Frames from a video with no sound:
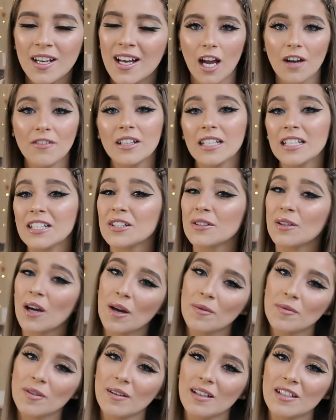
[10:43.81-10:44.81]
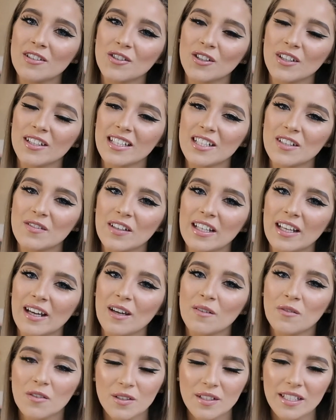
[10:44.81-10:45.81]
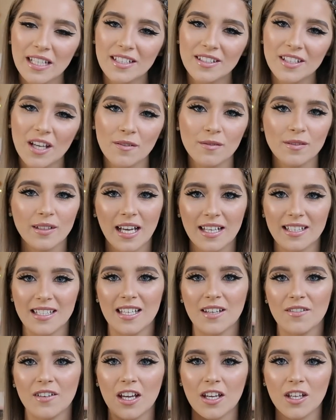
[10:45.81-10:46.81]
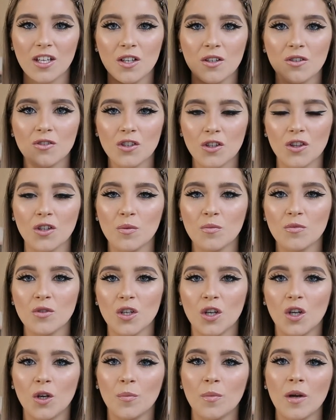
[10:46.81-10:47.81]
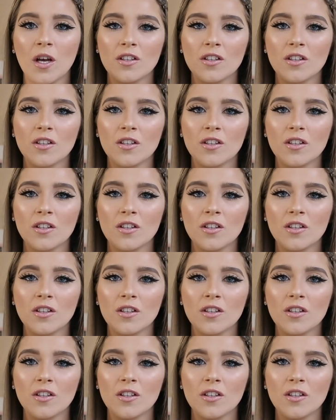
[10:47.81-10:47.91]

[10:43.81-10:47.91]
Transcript: I really do hope you enjoyed this video. If you did, don't forget to give it a huge thumbs up.